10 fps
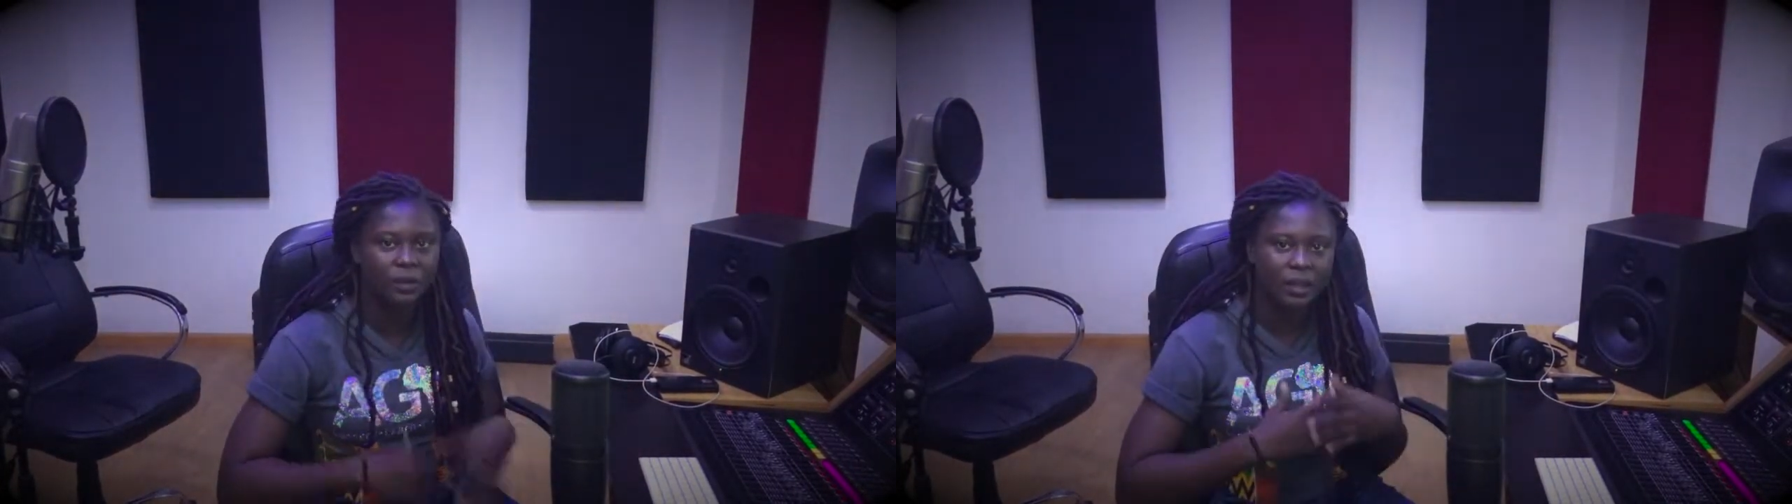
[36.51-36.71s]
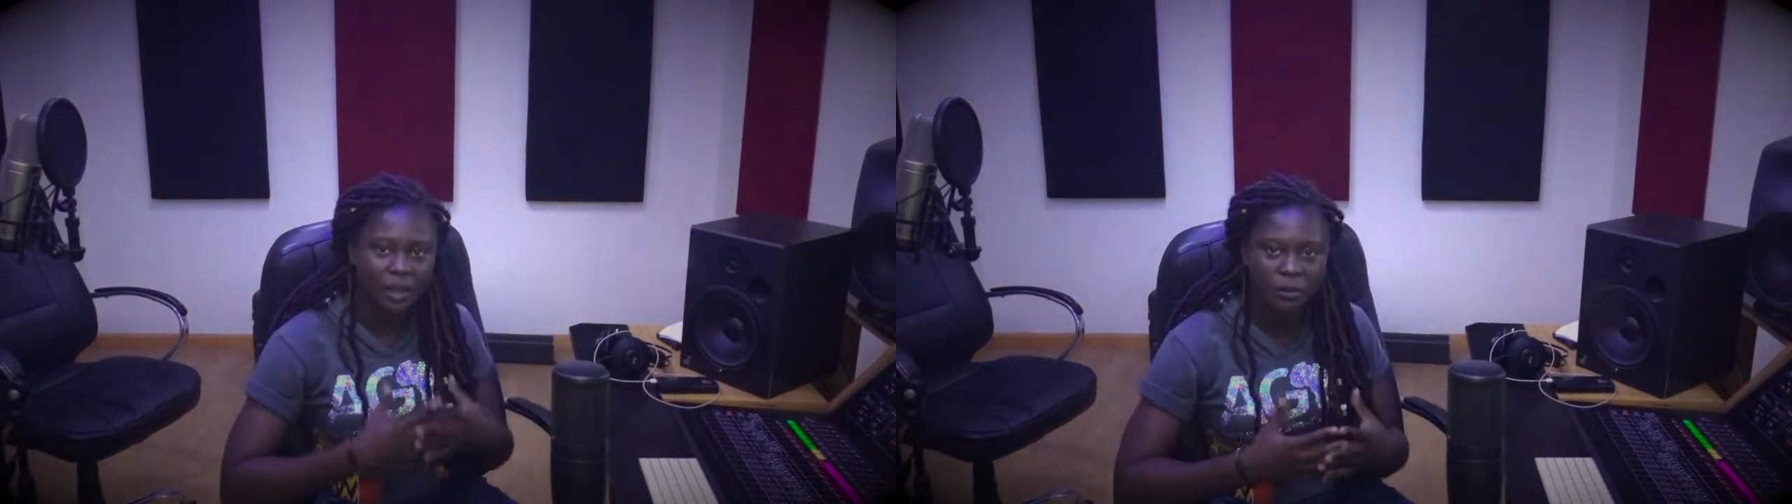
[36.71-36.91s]

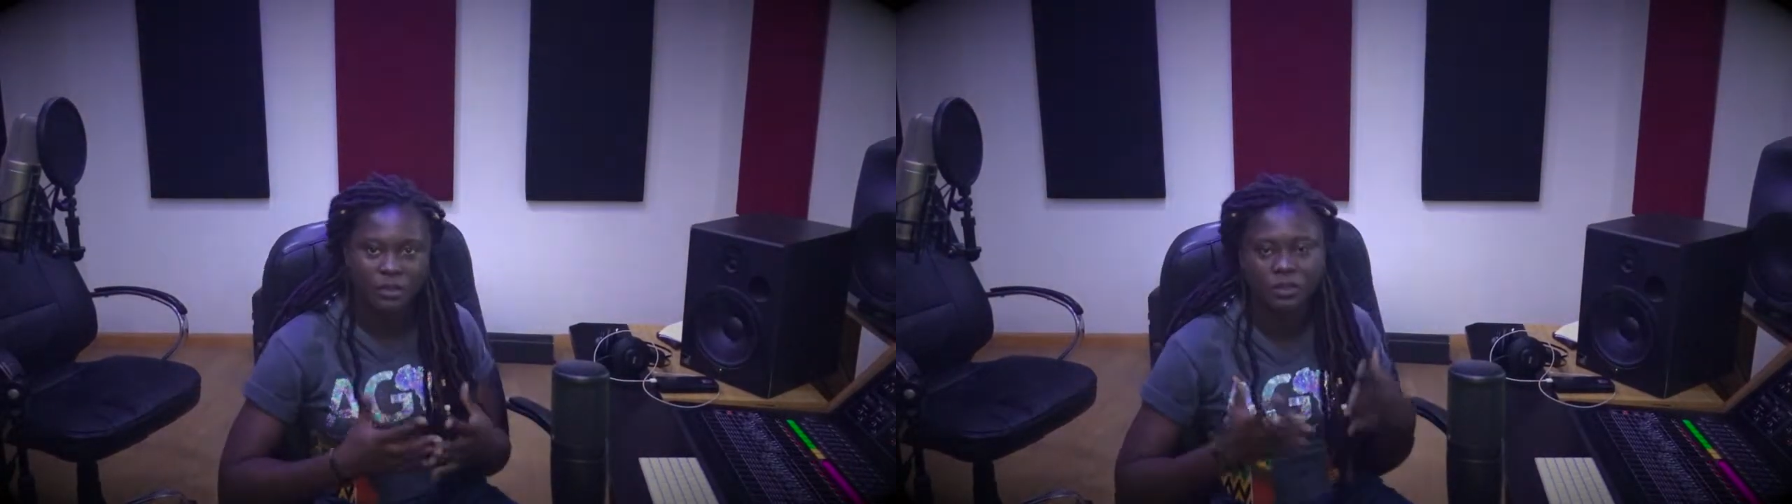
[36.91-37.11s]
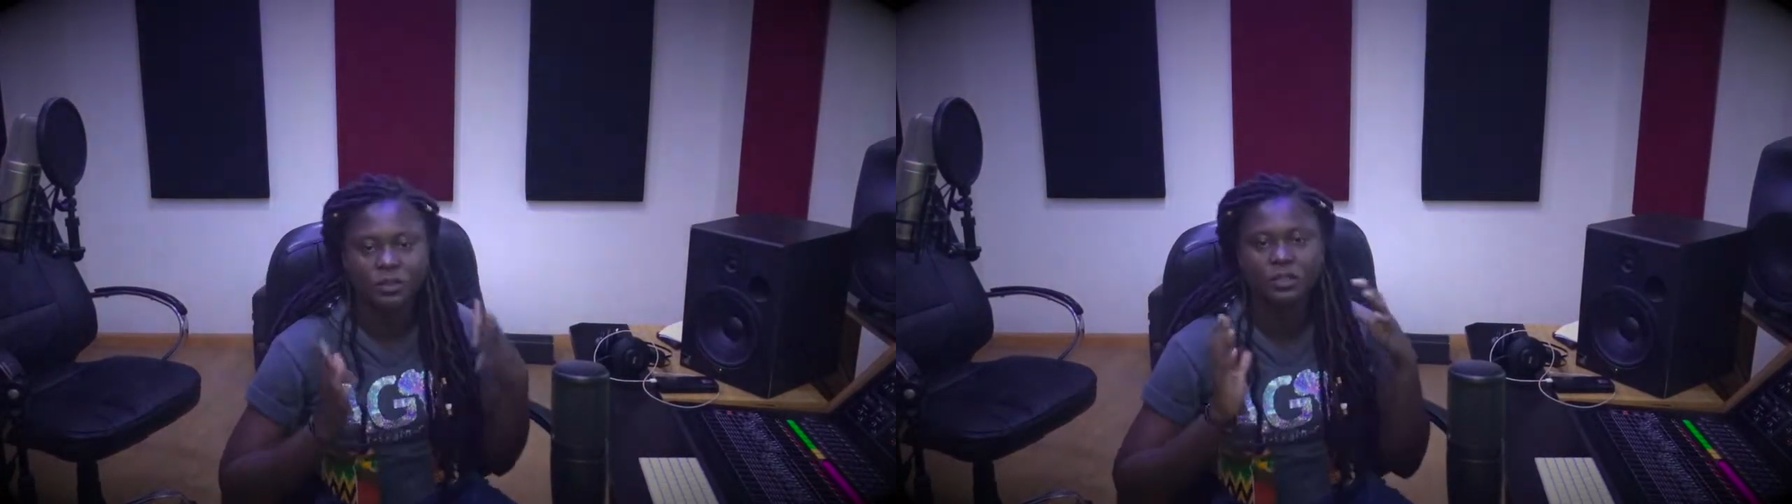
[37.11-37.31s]
but now we're
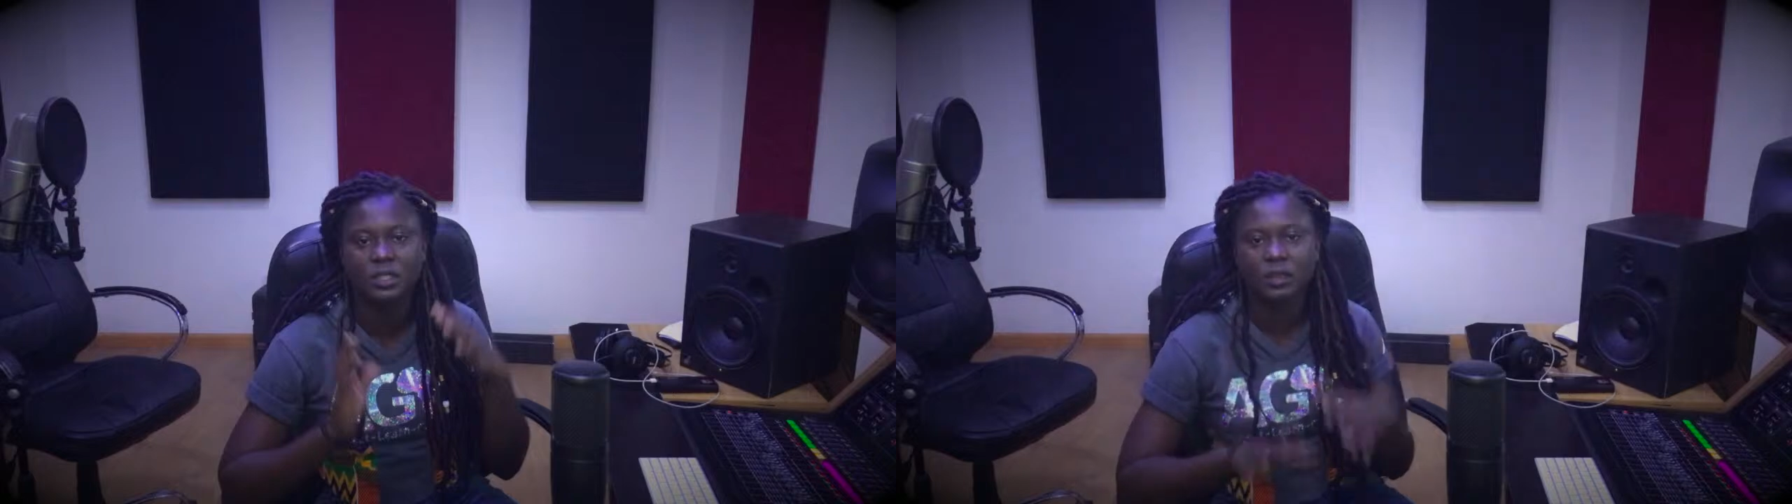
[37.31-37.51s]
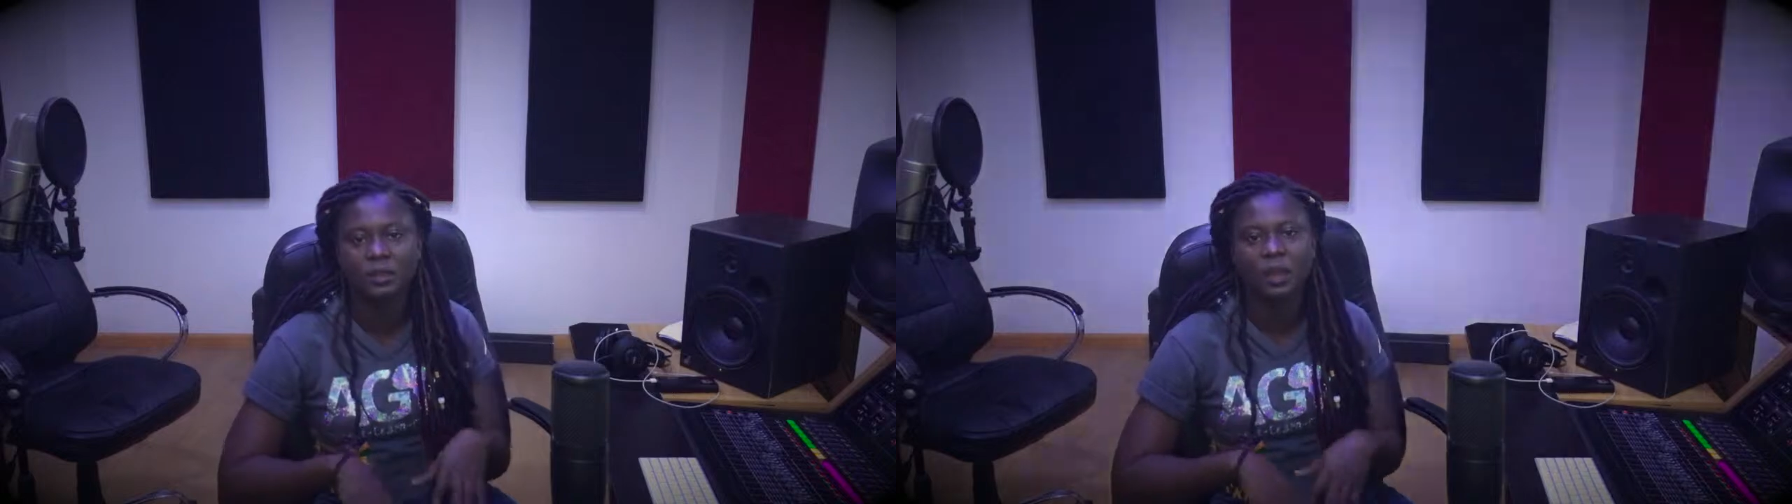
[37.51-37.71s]
just going
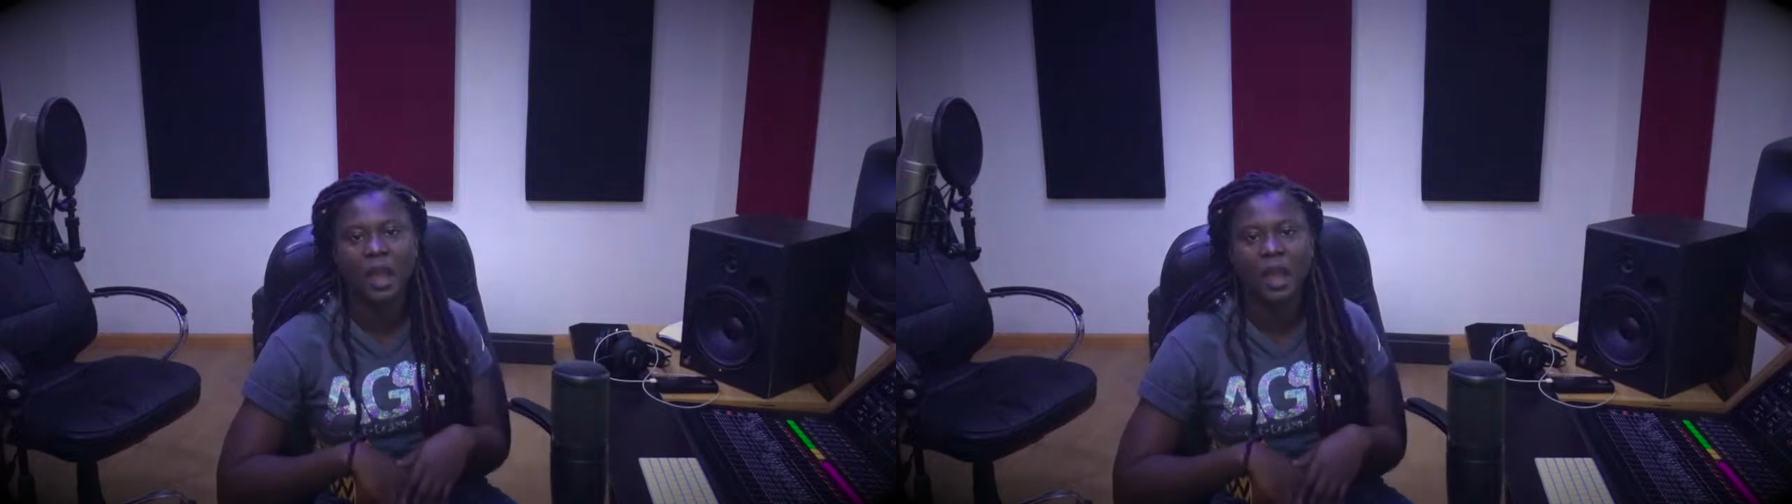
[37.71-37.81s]
to tell you